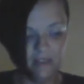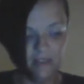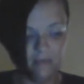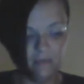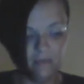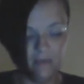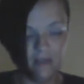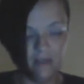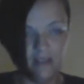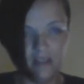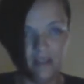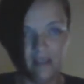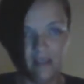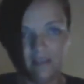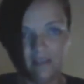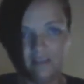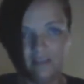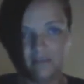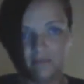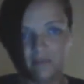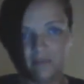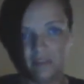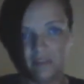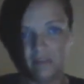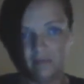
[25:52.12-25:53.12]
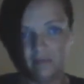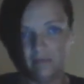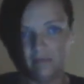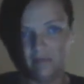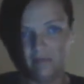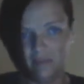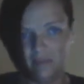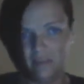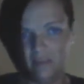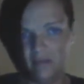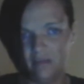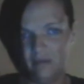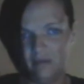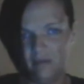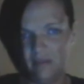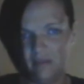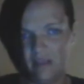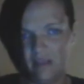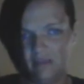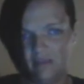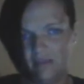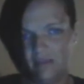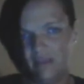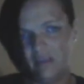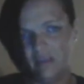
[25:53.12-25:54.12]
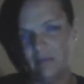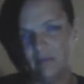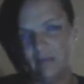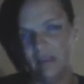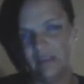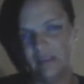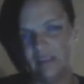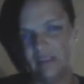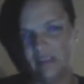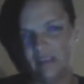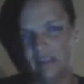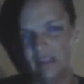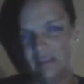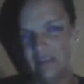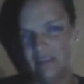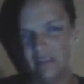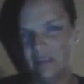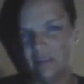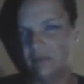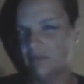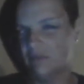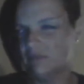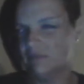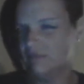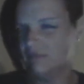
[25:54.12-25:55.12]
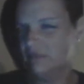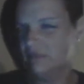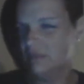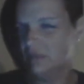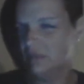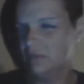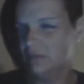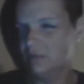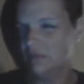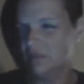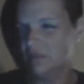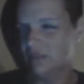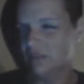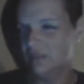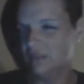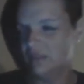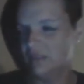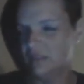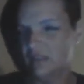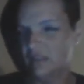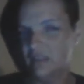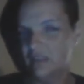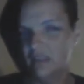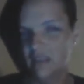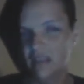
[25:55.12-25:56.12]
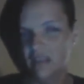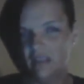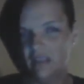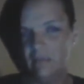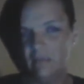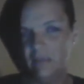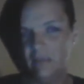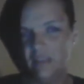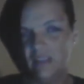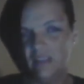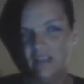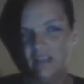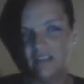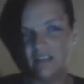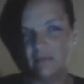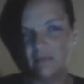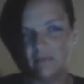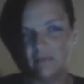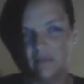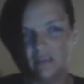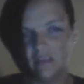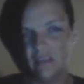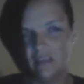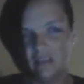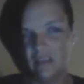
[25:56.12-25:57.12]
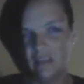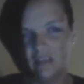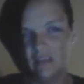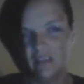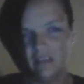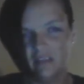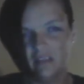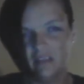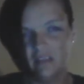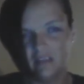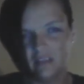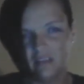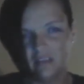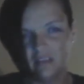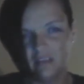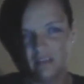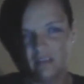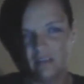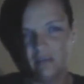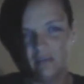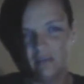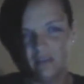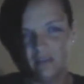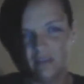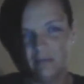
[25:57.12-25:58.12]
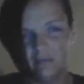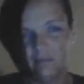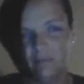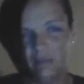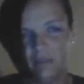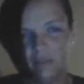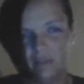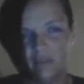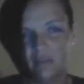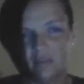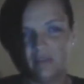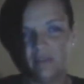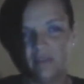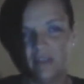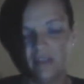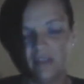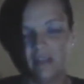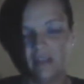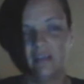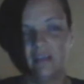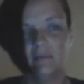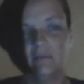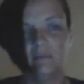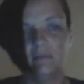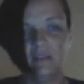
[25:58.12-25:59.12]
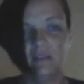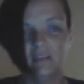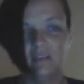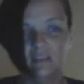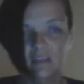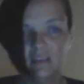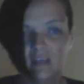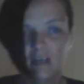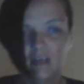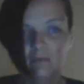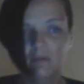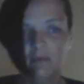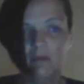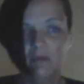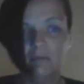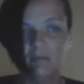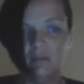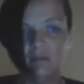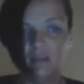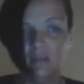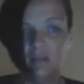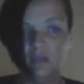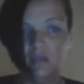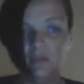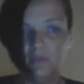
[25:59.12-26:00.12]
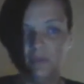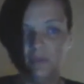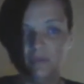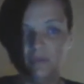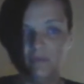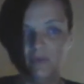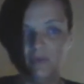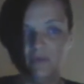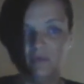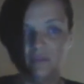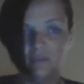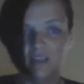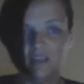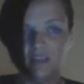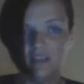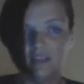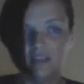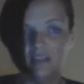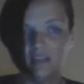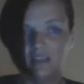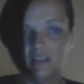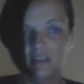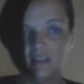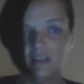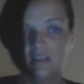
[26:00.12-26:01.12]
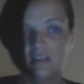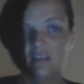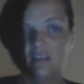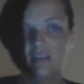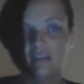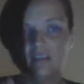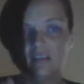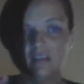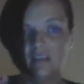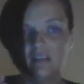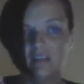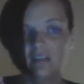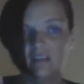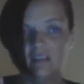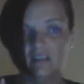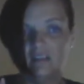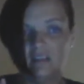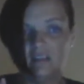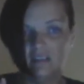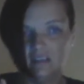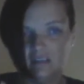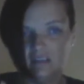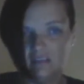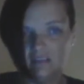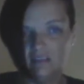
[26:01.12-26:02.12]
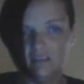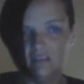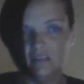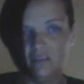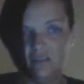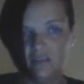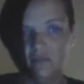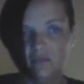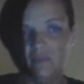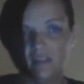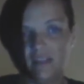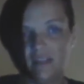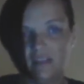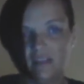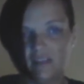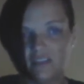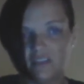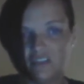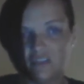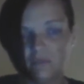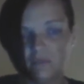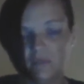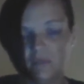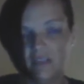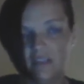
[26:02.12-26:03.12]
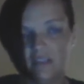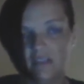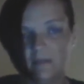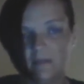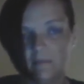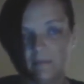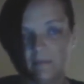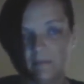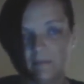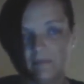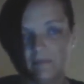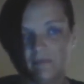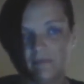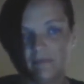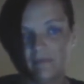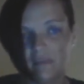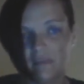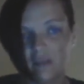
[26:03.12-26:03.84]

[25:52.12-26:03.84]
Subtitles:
But anyway, I just want to, you know, I thought about that. I was like, you know what? Let me get some, like, a little input on that. But comment below if you think that, that you think it should be